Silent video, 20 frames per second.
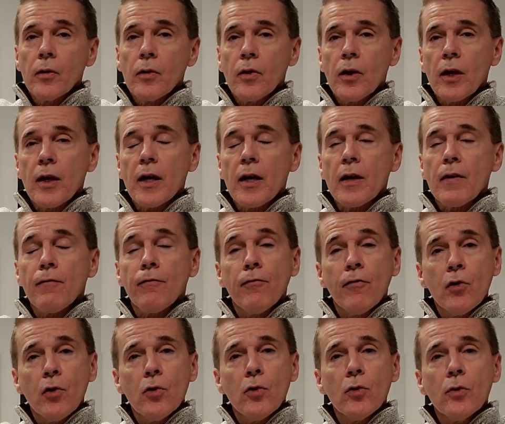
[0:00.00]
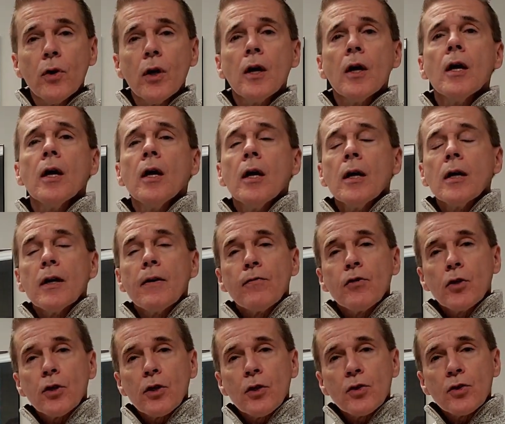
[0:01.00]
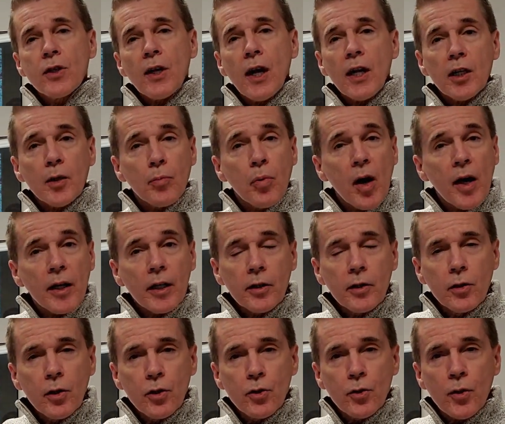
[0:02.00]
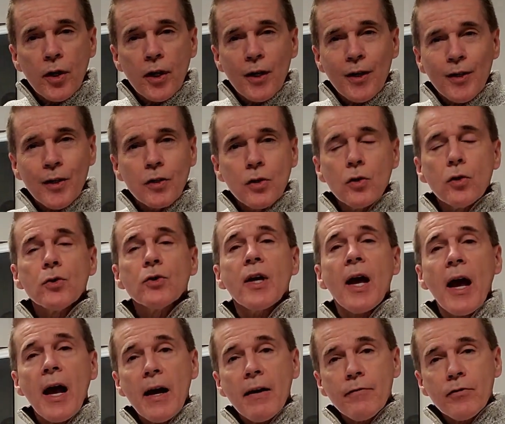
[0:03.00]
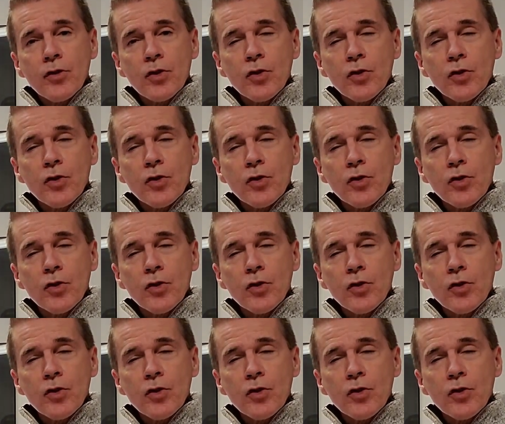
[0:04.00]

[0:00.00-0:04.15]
The food, if you're using hydroponic nutrient, use half